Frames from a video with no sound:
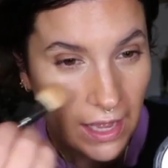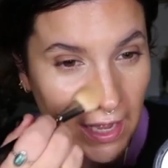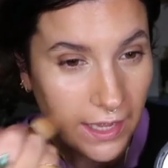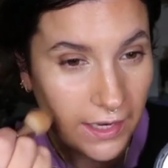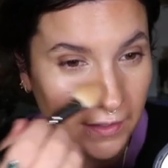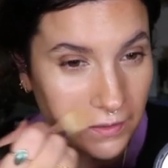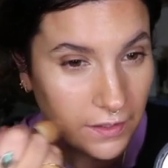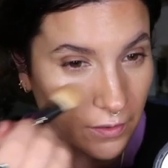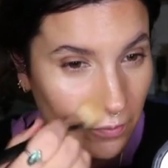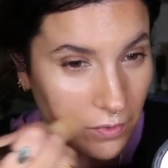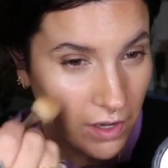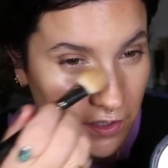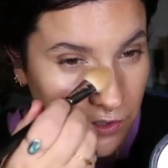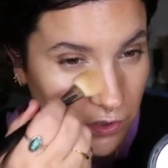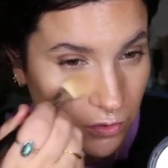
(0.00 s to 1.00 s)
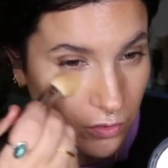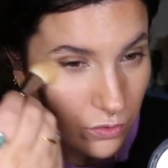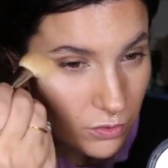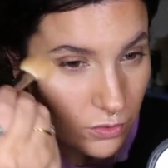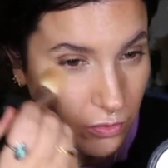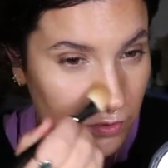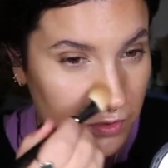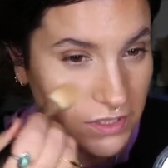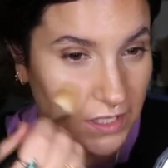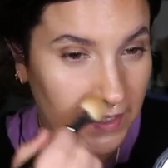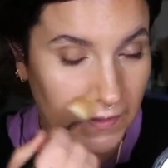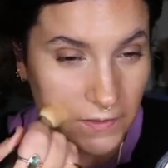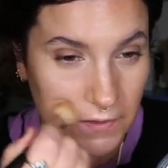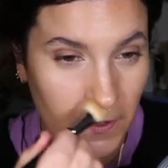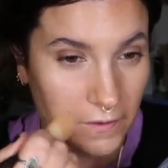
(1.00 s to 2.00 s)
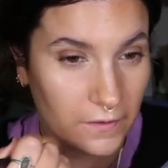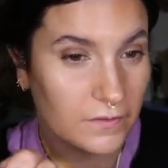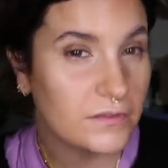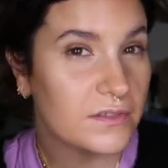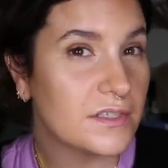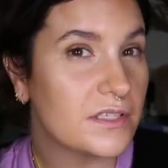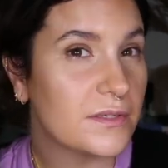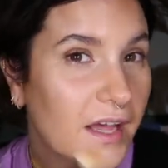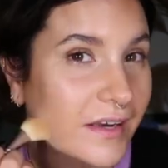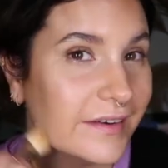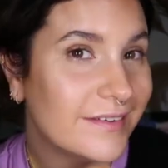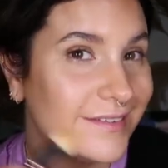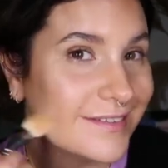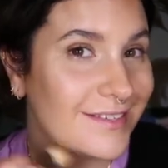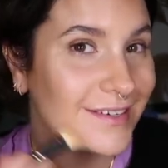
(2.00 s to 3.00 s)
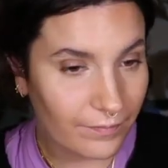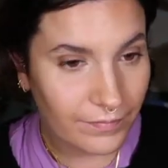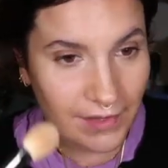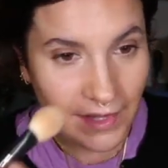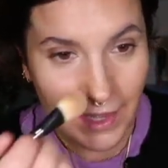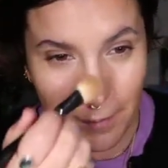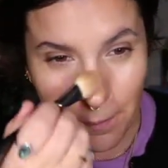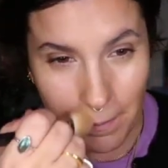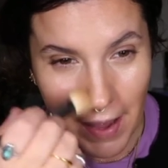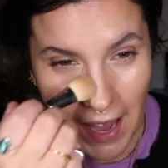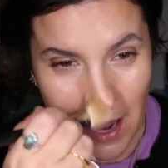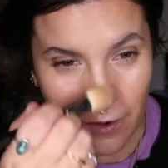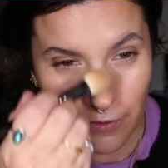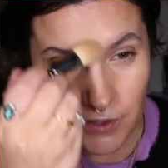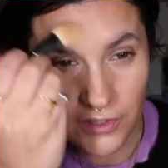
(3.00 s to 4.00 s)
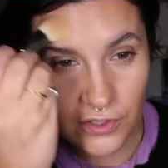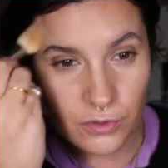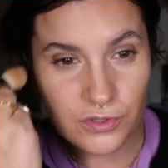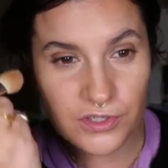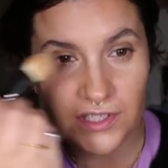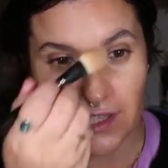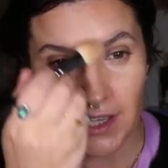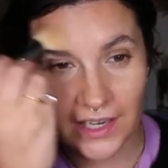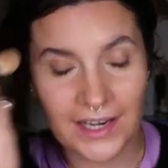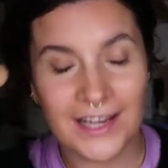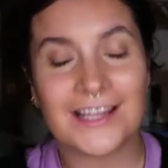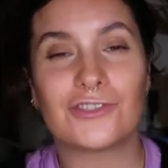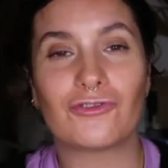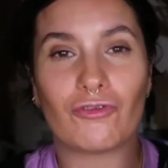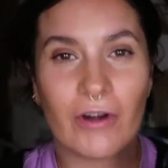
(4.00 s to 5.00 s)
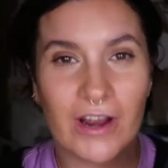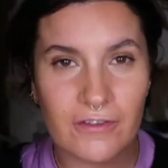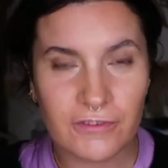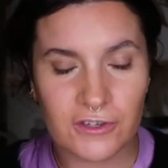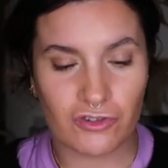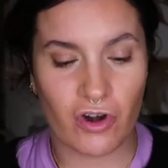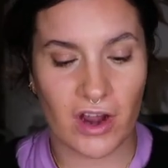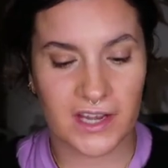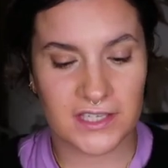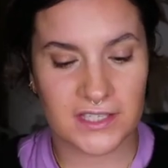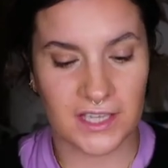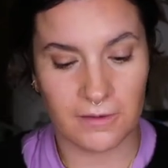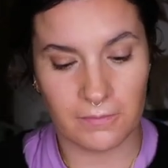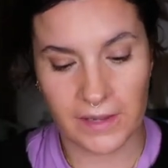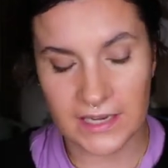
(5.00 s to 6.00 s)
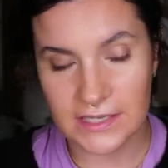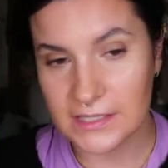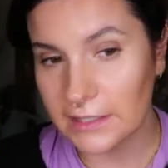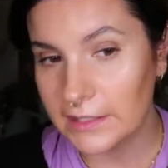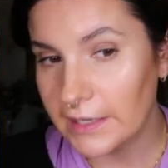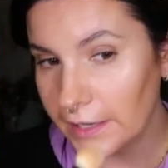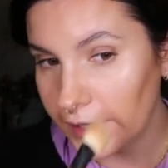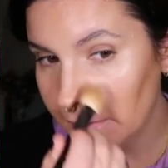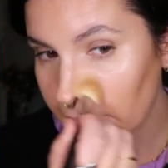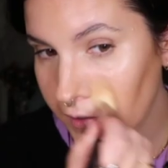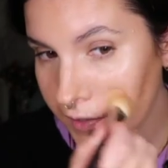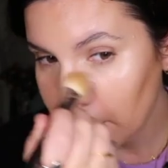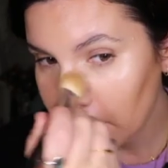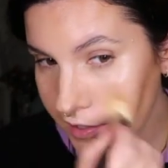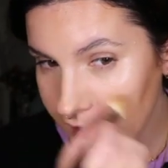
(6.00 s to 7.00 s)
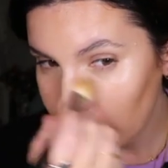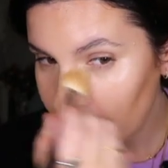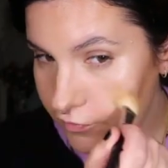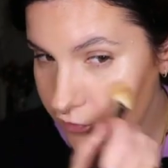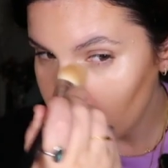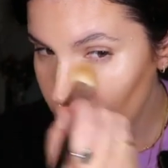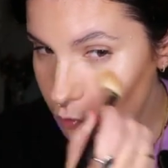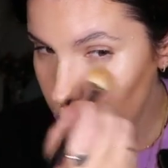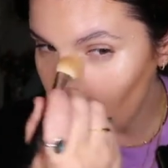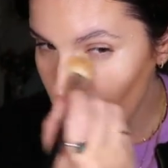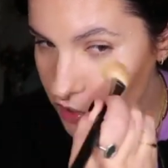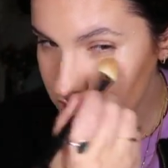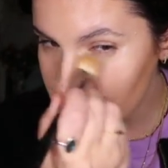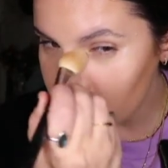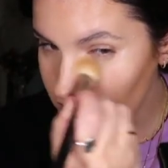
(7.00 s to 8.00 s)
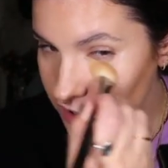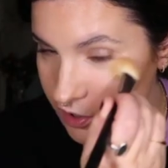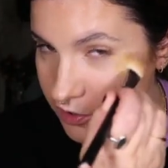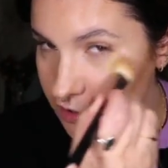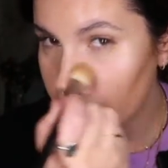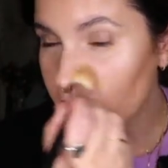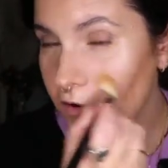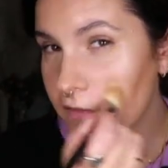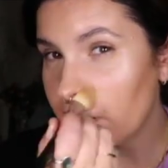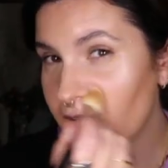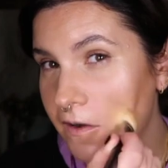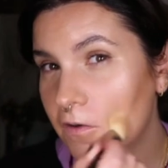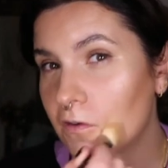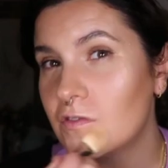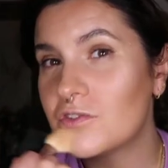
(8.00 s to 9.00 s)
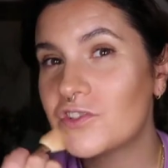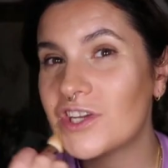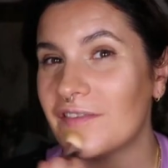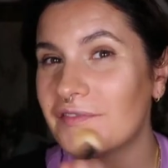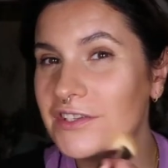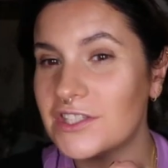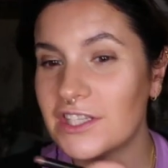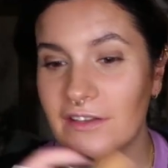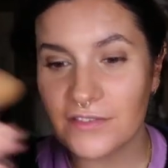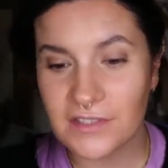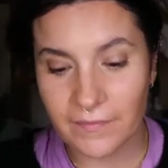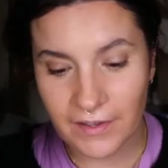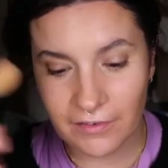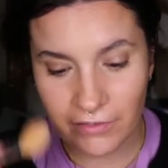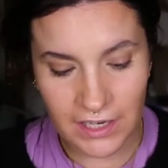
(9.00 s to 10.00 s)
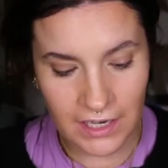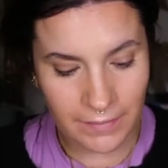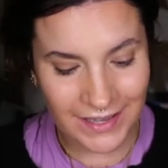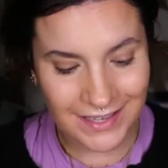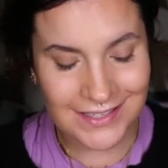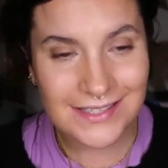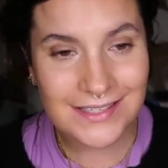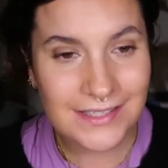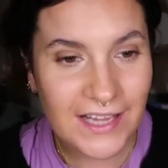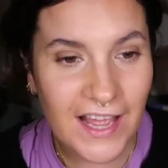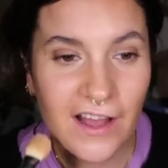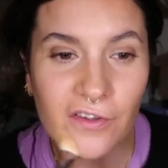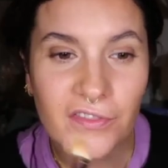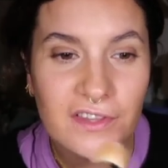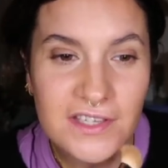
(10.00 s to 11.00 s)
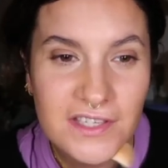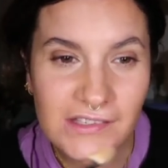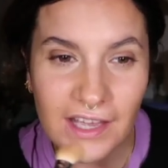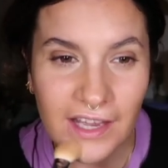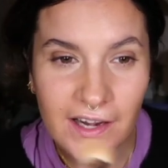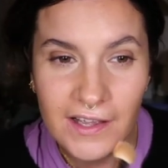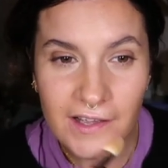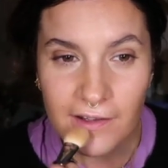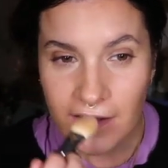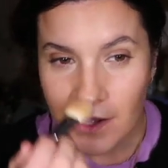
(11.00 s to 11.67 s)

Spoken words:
and it works on all skin tones and it powders your skin. It's great for dry skin basically. If you want to know you've got that longevity of something really being set on the skin